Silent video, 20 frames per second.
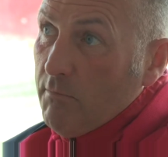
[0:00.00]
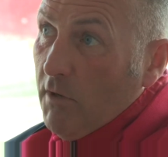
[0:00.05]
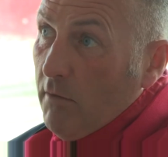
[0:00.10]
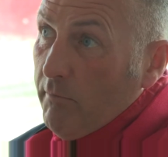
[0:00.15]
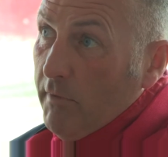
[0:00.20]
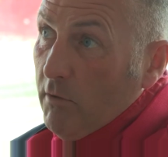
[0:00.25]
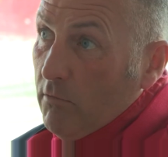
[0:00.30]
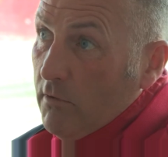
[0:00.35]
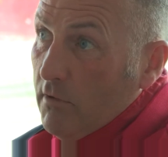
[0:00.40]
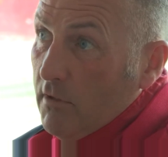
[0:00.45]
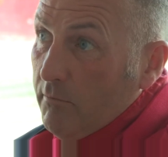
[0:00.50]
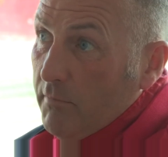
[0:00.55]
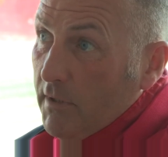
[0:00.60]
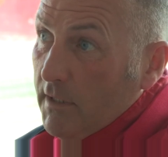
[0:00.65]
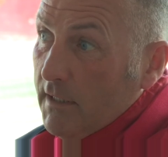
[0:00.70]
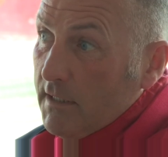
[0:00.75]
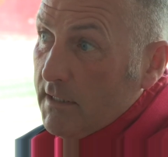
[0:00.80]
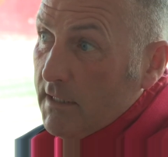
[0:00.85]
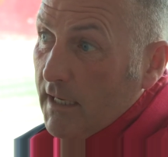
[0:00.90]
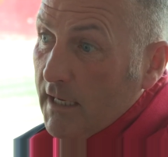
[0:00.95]
might be one of the
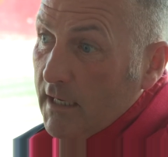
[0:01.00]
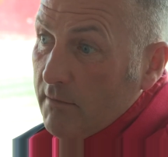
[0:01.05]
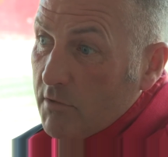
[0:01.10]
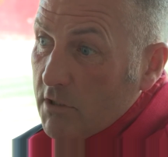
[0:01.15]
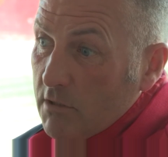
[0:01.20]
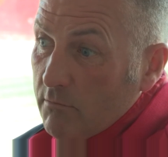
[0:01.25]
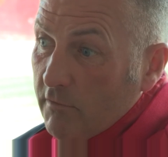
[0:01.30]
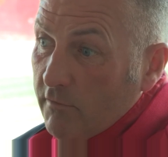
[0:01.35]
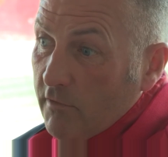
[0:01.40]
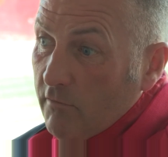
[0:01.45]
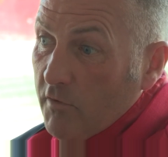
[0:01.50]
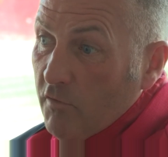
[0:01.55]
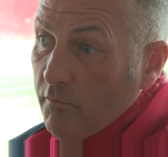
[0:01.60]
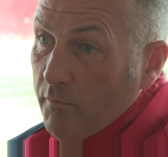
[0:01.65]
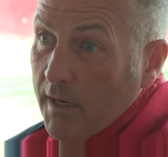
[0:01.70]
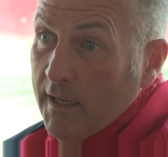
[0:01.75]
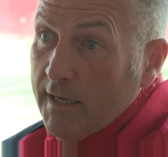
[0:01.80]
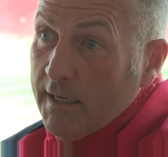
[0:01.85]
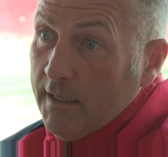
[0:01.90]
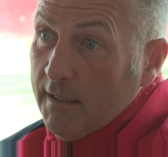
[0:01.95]
biggest games some of them have
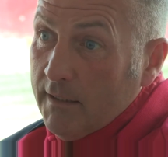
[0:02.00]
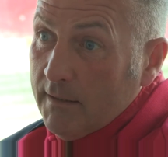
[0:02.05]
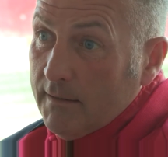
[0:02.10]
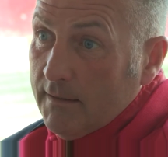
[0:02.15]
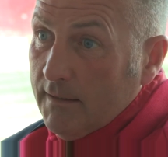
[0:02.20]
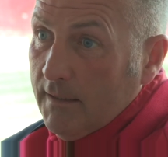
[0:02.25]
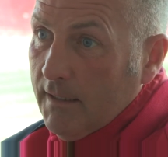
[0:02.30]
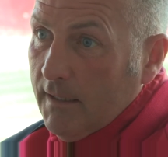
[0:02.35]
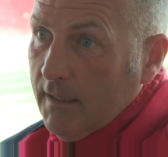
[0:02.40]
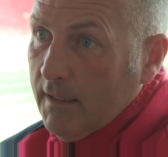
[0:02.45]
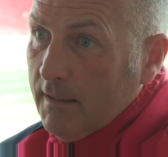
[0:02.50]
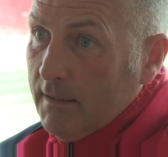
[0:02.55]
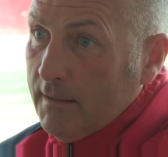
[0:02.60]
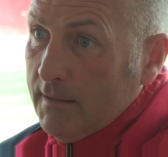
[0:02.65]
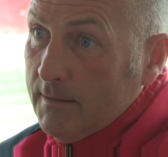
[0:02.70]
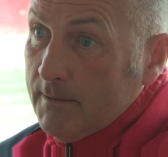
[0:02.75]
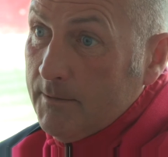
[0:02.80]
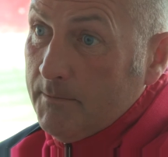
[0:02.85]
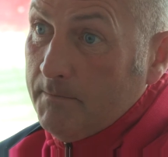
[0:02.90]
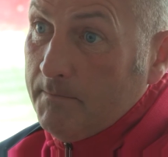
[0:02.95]
played
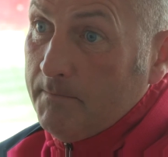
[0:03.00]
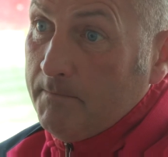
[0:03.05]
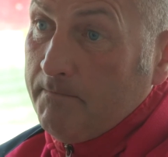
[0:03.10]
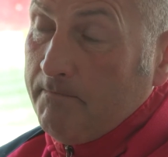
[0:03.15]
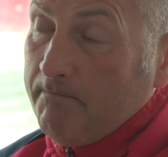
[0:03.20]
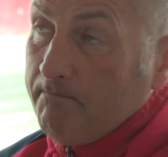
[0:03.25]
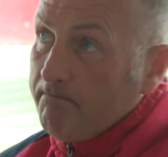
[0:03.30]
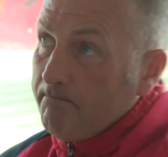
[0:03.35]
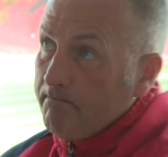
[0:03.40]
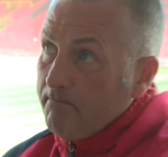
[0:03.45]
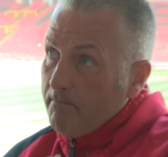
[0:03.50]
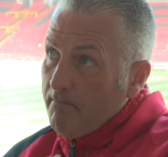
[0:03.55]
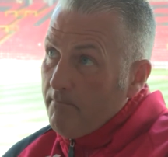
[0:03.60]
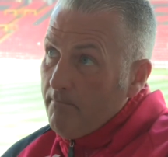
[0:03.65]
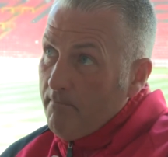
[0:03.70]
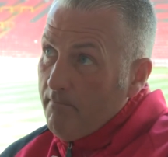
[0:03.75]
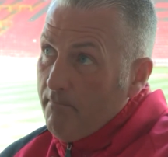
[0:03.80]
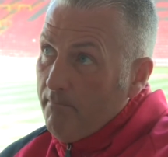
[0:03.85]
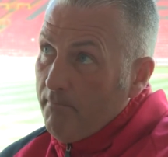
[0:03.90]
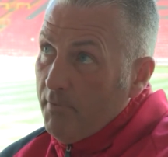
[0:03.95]
in.
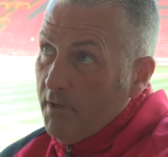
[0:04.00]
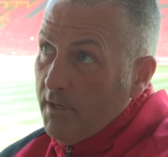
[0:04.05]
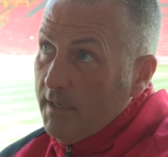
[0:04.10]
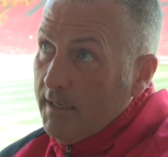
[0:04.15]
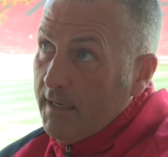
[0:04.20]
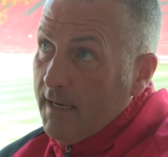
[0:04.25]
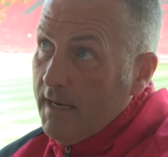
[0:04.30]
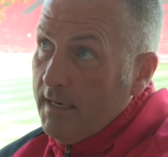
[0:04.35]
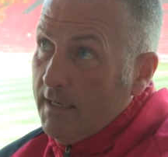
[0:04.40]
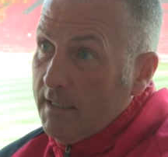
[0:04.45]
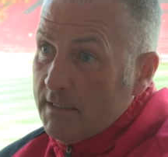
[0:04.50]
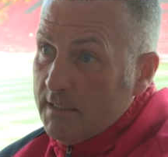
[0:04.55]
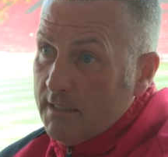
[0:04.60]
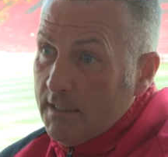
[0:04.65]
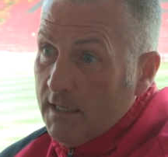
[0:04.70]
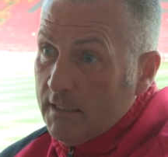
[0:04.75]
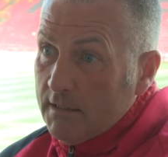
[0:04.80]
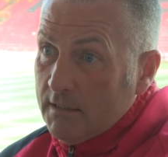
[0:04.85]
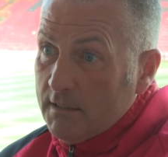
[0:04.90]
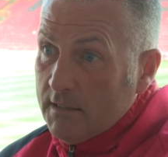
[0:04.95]
But again, it's
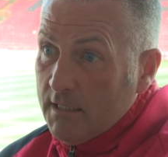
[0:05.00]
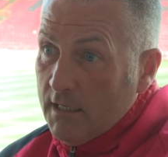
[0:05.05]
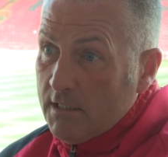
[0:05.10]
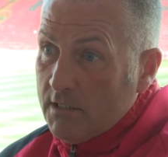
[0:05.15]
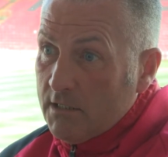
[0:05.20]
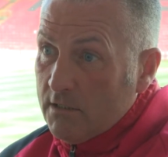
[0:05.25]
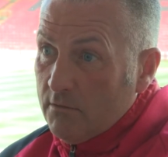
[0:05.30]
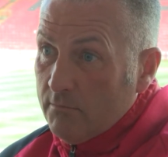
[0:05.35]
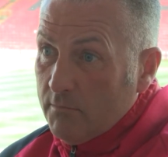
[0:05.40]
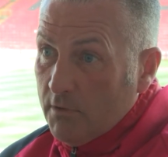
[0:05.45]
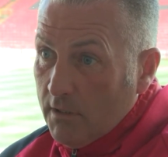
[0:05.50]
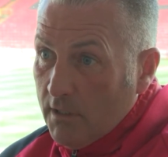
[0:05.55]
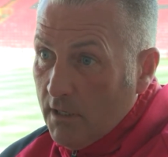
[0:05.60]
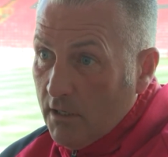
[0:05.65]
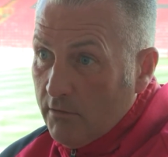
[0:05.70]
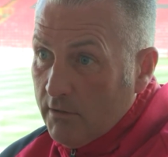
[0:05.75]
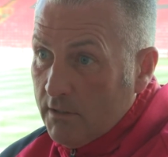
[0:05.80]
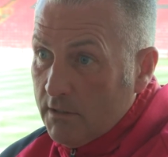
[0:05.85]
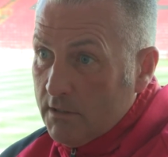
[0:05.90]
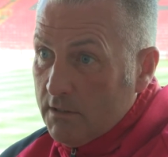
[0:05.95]
there to test them, you
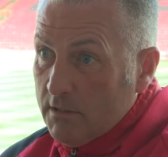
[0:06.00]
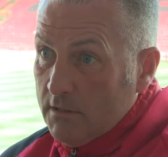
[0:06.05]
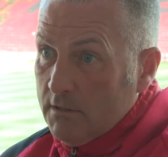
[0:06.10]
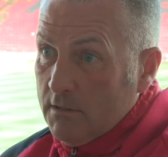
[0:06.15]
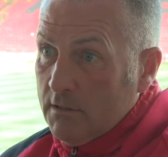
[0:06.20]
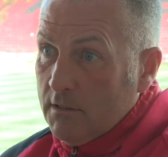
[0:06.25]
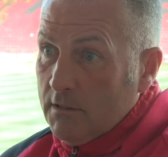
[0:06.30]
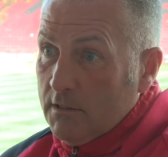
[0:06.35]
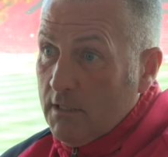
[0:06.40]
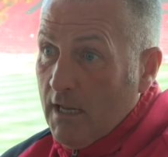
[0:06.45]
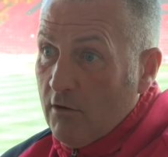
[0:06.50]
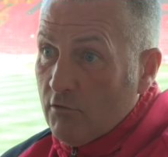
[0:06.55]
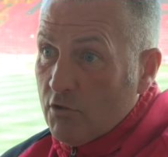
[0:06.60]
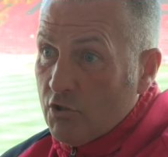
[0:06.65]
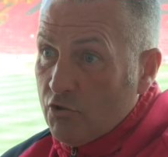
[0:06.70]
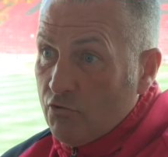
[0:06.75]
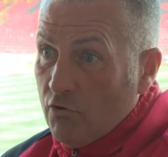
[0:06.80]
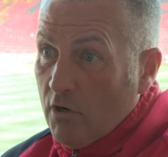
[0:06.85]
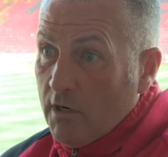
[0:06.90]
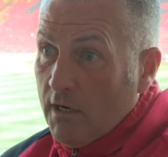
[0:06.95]
know. It's how
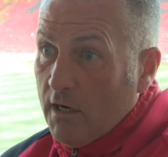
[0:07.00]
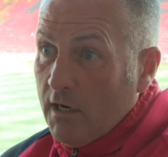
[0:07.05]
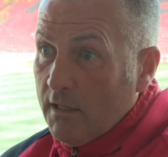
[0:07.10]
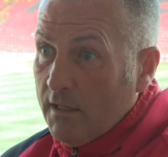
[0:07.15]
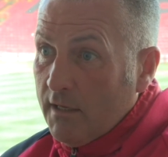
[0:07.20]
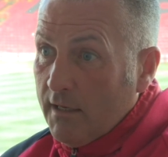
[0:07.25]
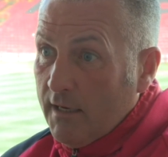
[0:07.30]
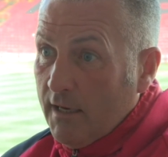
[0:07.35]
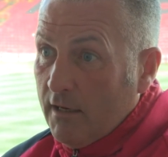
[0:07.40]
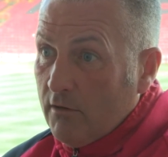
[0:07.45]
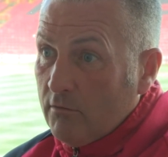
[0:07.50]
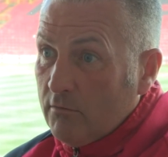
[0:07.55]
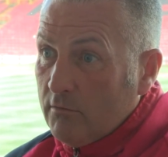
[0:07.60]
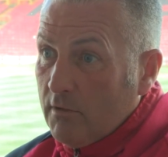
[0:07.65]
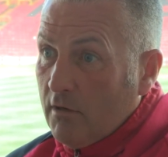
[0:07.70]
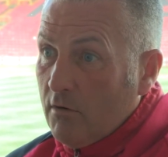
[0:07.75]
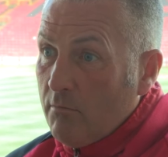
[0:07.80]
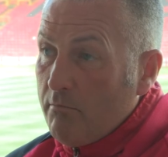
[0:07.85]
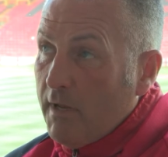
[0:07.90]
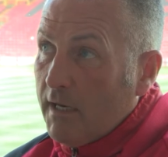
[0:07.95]
strong are they?
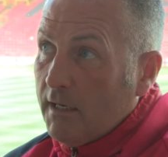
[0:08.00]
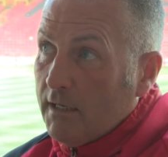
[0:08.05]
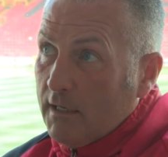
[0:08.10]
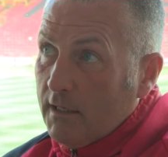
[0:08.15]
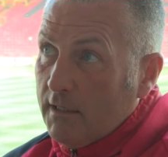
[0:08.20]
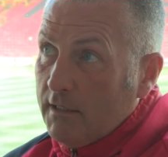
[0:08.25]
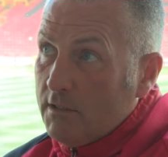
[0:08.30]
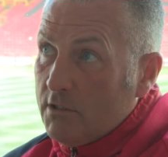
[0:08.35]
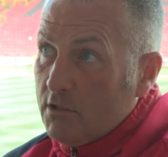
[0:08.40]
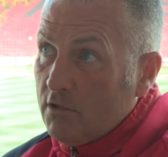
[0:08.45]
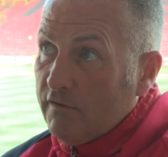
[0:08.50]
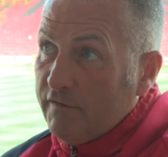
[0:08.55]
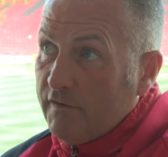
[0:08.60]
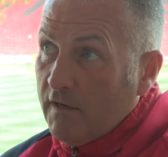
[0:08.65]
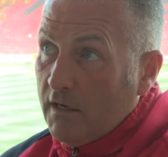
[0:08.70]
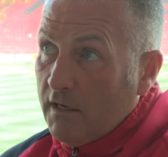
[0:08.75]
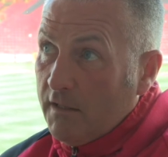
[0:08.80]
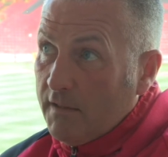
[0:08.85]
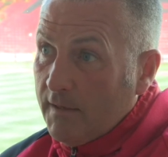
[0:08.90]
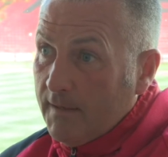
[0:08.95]
How mentally tough
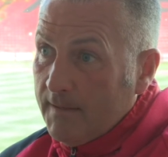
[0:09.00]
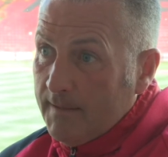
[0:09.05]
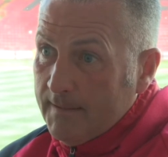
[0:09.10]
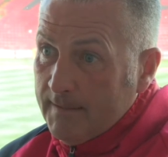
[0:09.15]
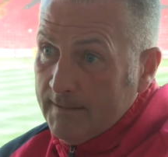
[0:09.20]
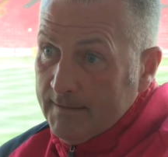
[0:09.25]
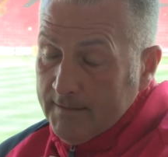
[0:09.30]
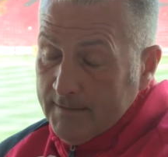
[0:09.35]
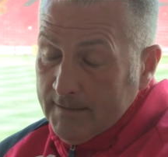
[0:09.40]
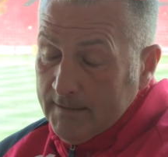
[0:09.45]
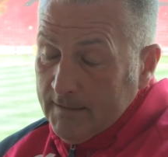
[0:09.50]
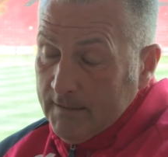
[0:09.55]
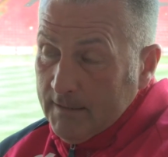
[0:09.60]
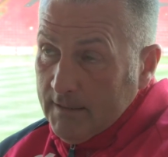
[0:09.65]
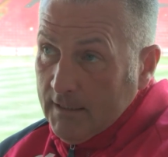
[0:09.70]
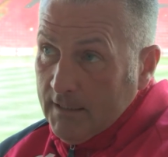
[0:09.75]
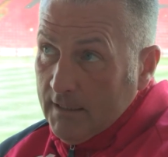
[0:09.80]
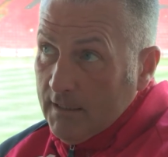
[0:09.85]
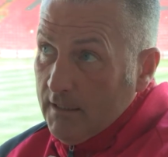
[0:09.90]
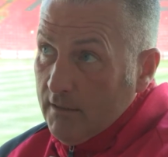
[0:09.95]
are they?
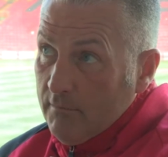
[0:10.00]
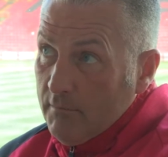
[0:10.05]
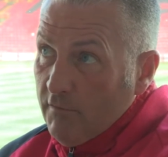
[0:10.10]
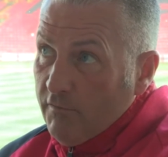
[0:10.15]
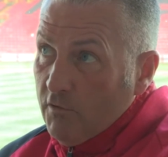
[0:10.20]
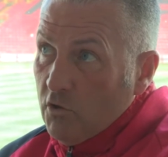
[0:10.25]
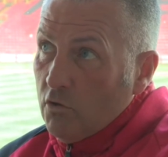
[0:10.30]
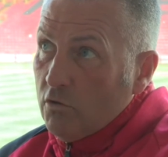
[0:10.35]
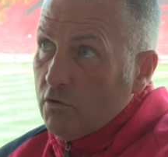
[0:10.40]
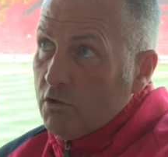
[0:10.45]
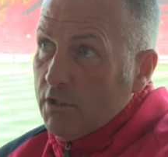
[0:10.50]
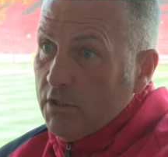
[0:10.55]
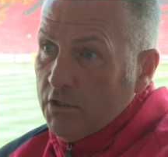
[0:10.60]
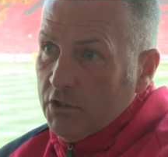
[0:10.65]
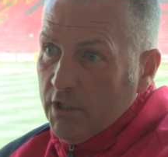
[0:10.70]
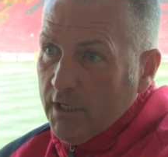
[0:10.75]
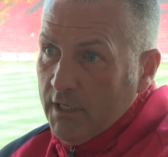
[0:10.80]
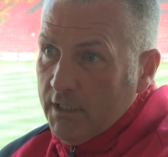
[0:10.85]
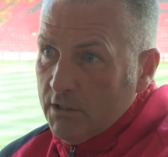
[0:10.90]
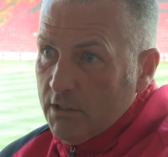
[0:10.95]
Of course it
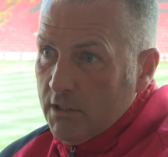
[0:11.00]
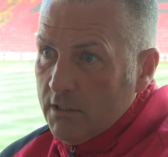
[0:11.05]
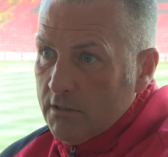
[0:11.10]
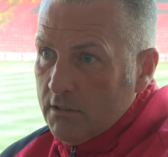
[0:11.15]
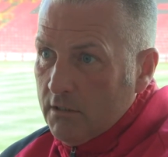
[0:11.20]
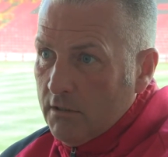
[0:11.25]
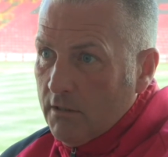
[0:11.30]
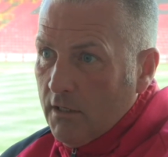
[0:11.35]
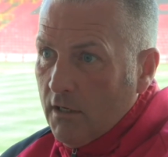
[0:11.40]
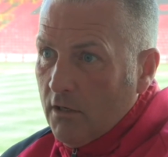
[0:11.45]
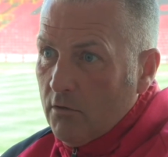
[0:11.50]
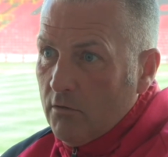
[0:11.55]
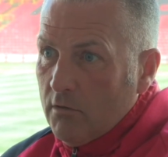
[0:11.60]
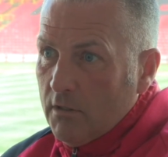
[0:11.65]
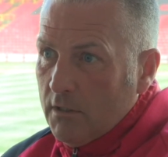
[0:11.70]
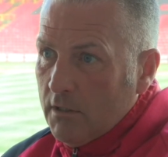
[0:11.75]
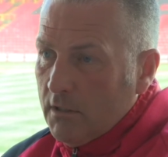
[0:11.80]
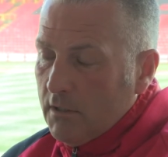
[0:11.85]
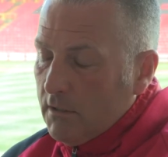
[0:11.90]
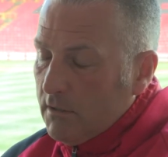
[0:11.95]
changes, you
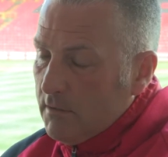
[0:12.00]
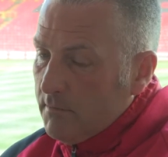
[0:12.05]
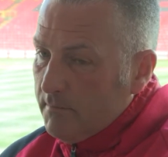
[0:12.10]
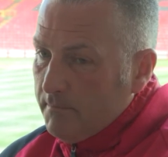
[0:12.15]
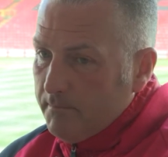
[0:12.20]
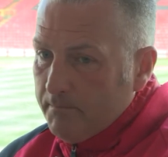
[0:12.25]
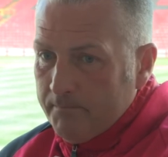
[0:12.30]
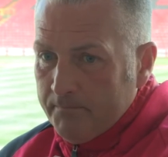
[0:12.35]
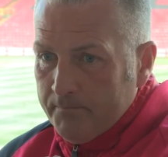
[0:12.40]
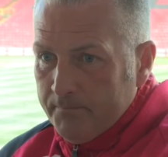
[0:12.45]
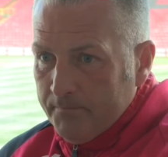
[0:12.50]
know.